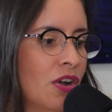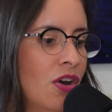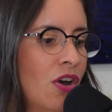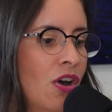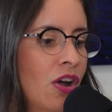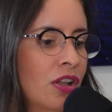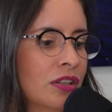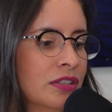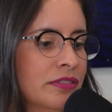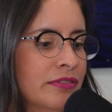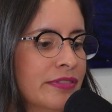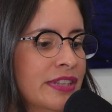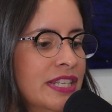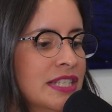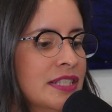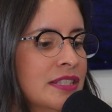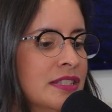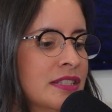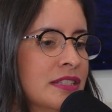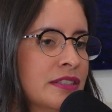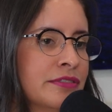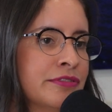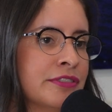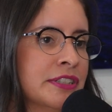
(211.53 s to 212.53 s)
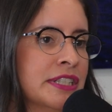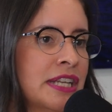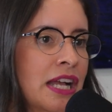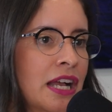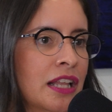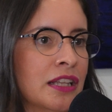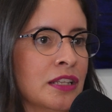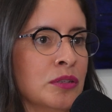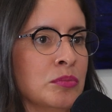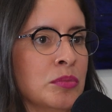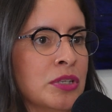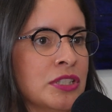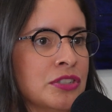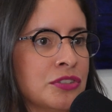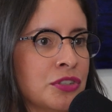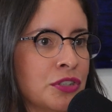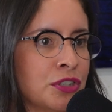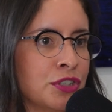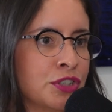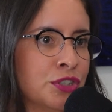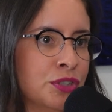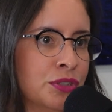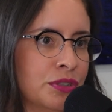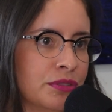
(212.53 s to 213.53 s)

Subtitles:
All of these different elements are